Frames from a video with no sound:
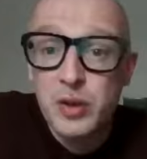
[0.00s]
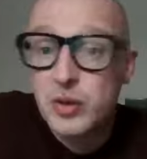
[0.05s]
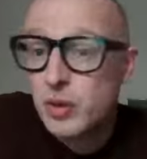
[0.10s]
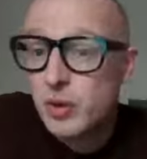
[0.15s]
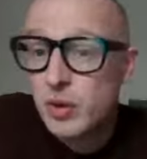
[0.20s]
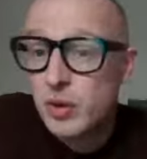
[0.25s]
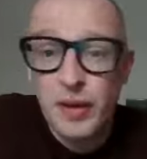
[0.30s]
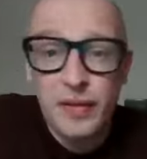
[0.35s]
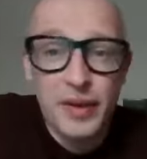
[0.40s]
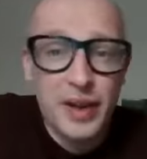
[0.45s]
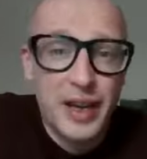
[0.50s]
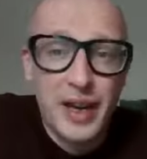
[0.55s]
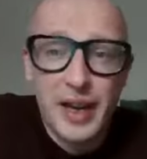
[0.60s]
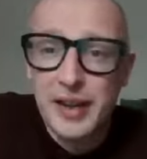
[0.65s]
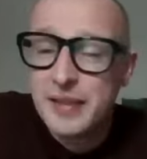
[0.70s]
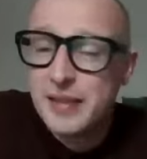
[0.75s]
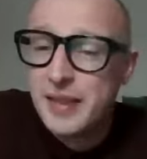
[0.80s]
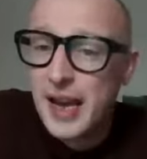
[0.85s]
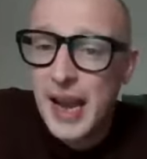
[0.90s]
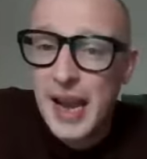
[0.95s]
so you'll have a
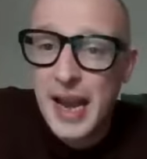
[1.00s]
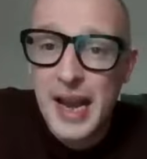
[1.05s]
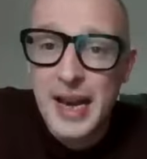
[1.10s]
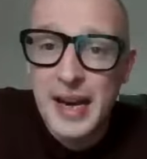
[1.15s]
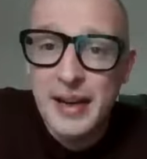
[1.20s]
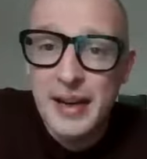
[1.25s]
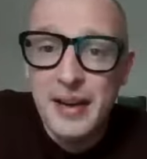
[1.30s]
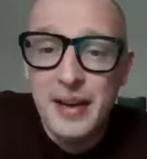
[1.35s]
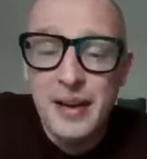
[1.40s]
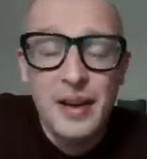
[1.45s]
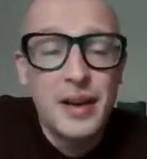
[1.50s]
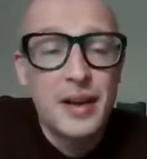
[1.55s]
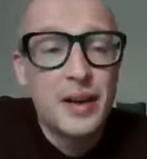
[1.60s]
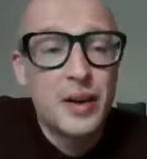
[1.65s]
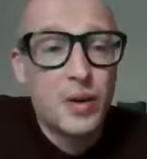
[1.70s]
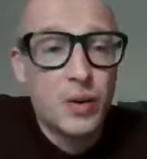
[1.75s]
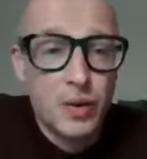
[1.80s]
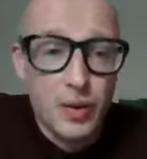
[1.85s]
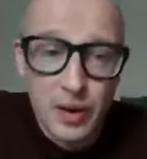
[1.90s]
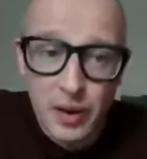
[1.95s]
great 10
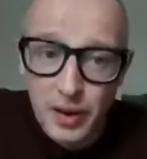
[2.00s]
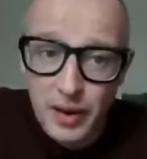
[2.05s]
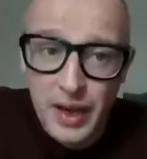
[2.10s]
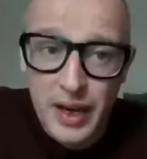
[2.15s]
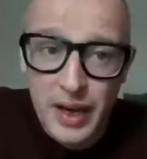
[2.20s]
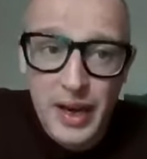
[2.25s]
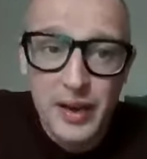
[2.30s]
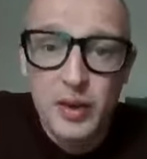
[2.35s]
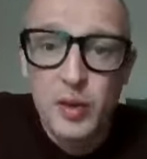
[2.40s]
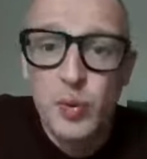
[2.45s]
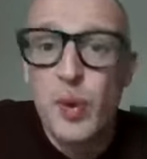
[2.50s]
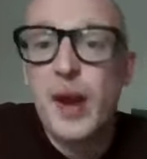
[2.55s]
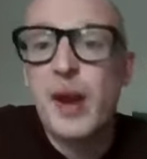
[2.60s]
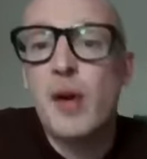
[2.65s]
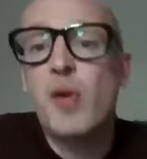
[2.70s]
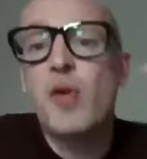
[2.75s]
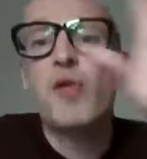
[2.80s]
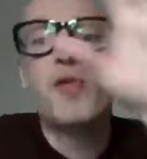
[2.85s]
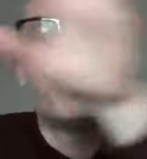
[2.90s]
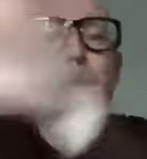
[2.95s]
or a great
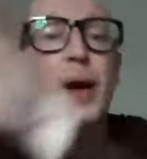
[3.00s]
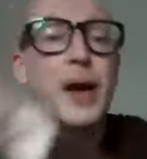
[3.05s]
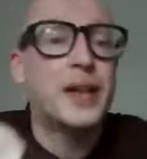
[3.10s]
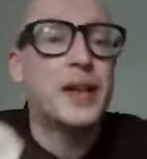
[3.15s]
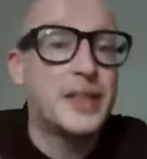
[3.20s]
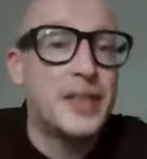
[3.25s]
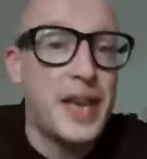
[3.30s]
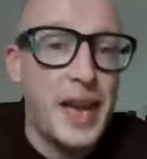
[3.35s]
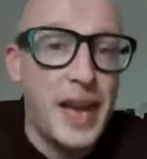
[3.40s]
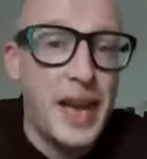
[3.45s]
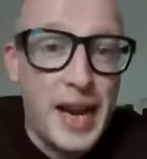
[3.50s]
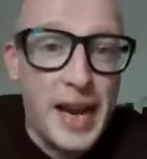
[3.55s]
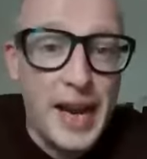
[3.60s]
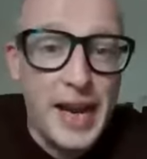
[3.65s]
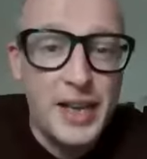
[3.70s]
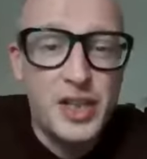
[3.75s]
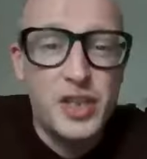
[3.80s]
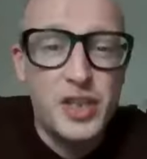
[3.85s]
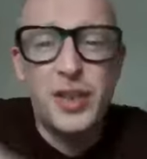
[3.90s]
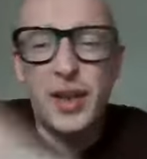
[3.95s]
12, but as they
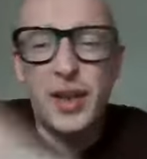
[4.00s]
age,